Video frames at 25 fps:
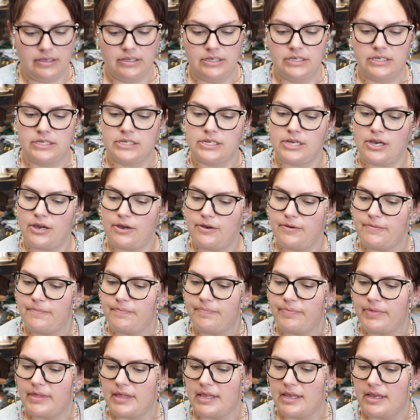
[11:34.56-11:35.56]
So
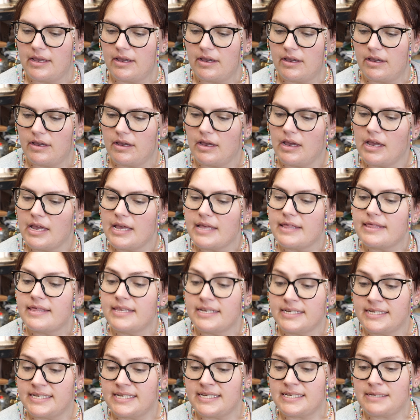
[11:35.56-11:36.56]

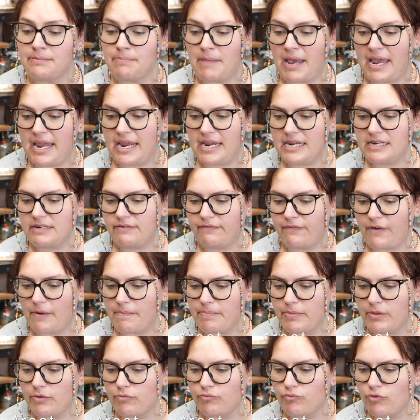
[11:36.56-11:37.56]
this is made
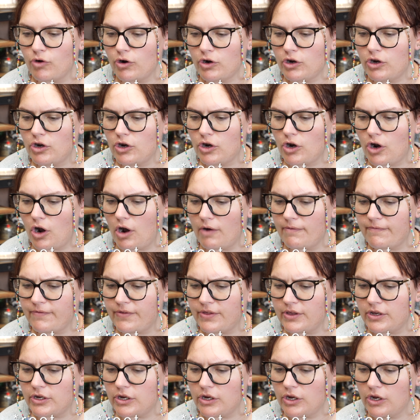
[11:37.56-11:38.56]
from the rook of
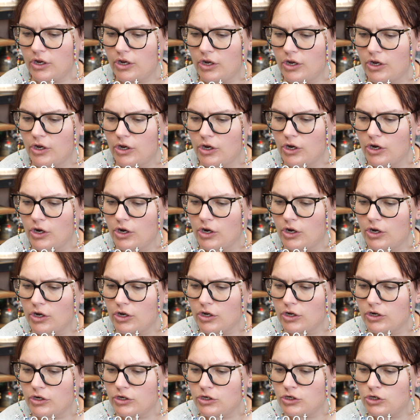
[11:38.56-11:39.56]
the
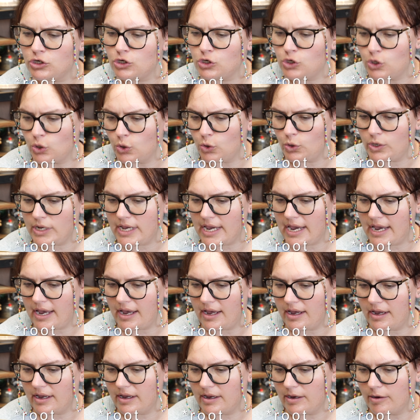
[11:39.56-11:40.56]

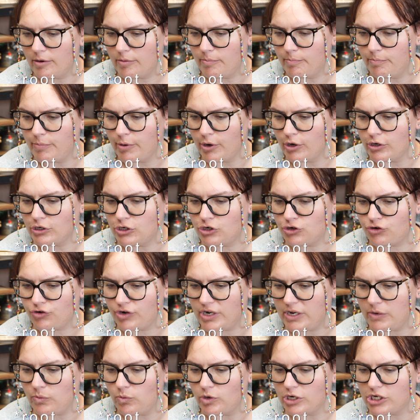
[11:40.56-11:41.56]
Tuya burr
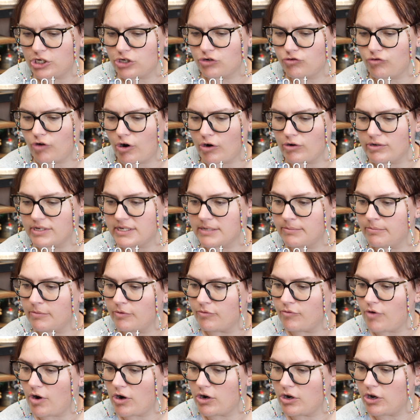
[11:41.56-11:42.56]
tree, which grows in
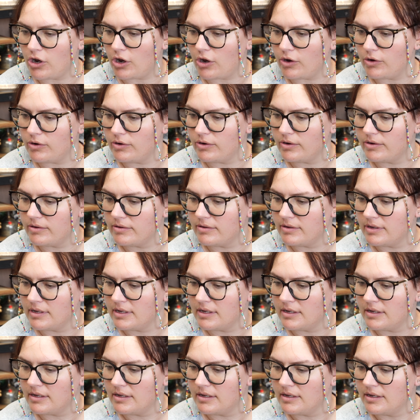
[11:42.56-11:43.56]
Morocco.
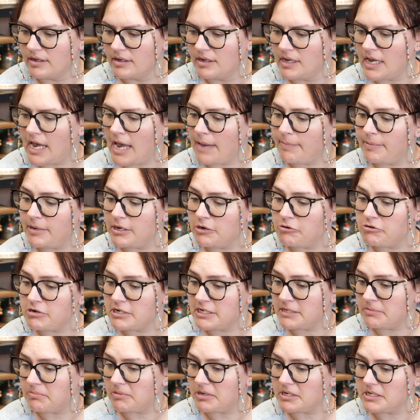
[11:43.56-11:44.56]
Happy
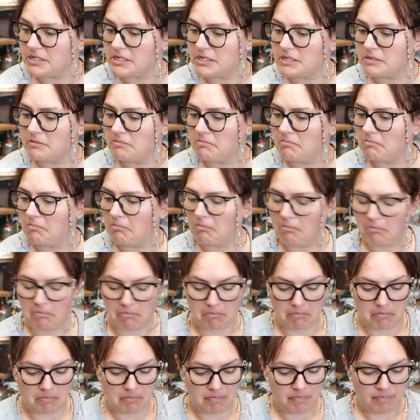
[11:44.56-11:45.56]
Christmas.
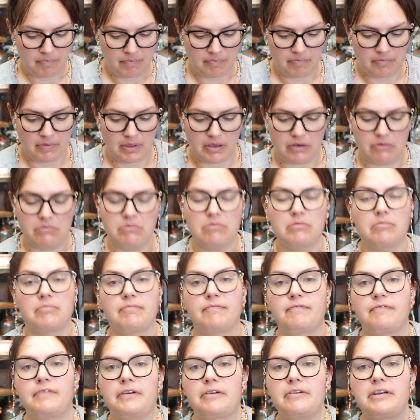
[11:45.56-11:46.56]
Oh,
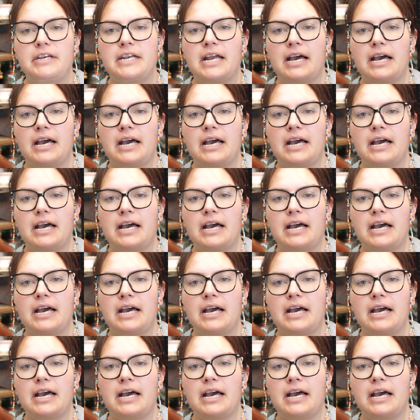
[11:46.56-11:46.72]
very